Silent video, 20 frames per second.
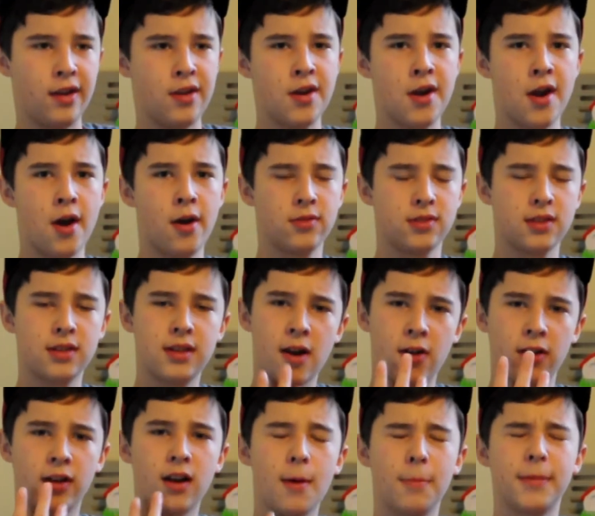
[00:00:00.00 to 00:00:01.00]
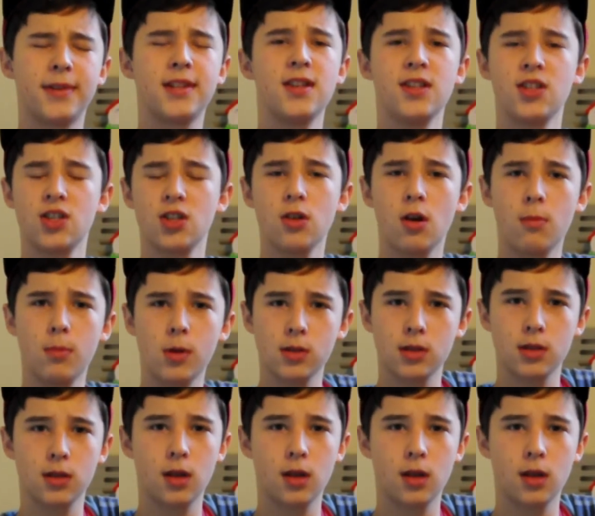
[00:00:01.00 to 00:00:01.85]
you know? Staring competition almost.